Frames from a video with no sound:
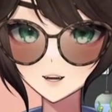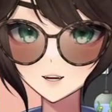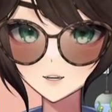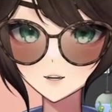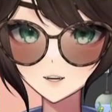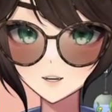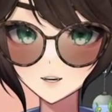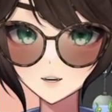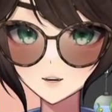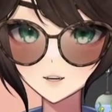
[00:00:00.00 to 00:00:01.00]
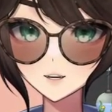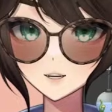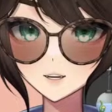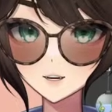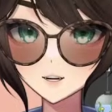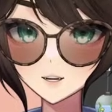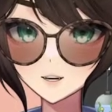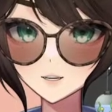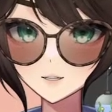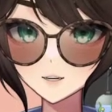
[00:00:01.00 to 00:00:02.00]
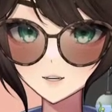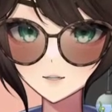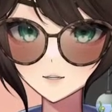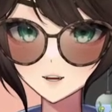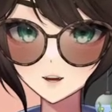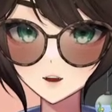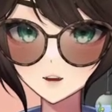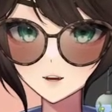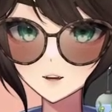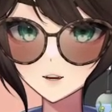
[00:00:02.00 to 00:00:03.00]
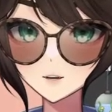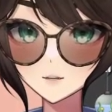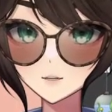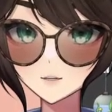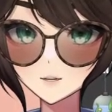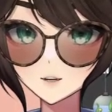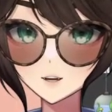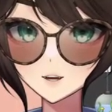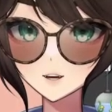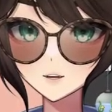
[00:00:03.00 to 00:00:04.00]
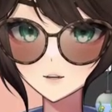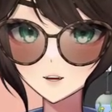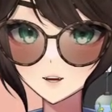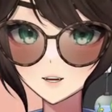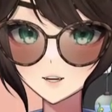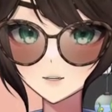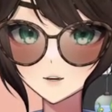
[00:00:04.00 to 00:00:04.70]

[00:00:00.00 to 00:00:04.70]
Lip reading: But this could work. Using these shapes to color, like to fill it in.